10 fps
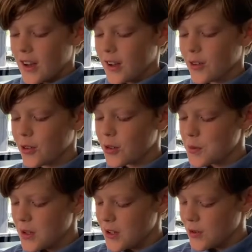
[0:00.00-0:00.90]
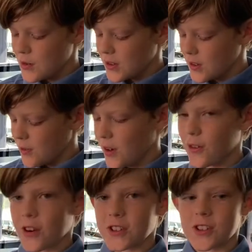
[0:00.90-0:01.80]
I'm going to be using the
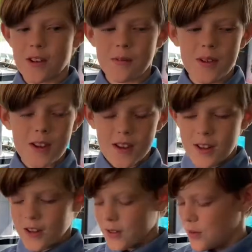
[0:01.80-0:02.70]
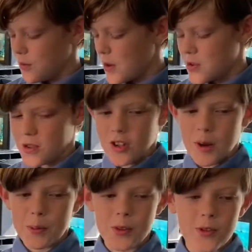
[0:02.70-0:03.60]
Phyphox app to measure the
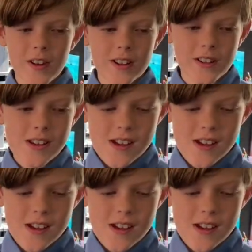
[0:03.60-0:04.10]
Doppler effect.